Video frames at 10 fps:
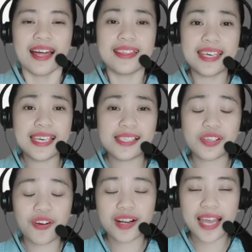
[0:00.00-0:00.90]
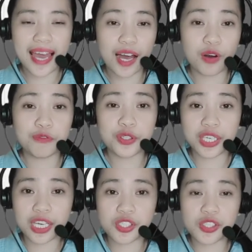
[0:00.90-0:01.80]
These are how
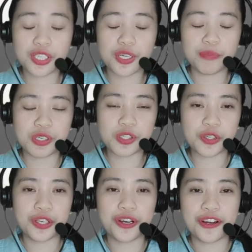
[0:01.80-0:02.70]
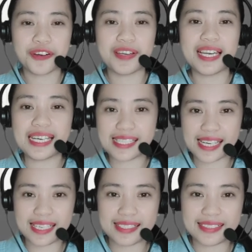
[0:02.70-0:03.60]
vocation and mission are
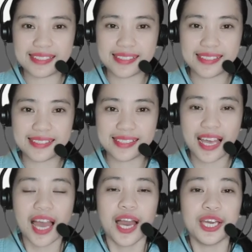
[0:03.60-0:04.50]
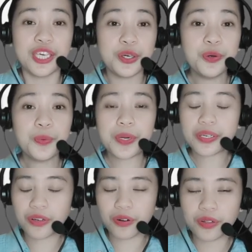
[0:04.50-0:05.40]
related. You were
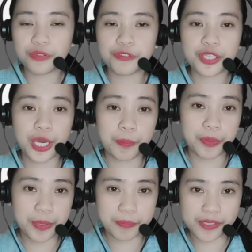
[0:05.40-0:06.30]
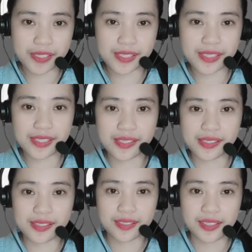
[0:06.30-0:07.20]
called for a purpose.
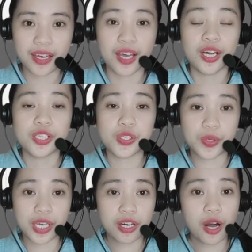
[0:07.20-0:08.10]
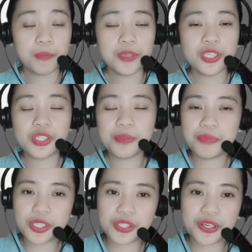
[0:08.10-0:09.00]
To accomplish a
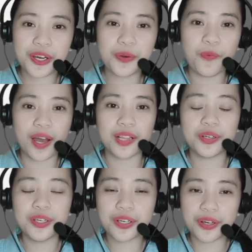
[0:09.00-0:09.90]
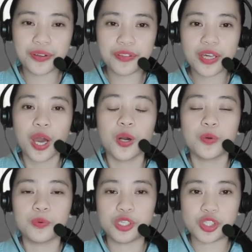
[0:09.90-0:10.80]
mission while on earth,
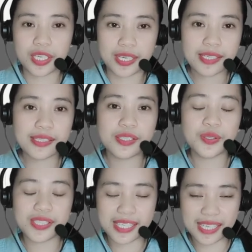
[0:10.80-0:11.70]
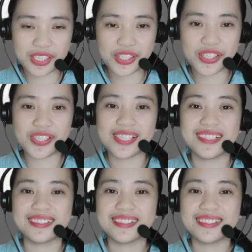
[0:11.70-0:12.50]
which is to teach.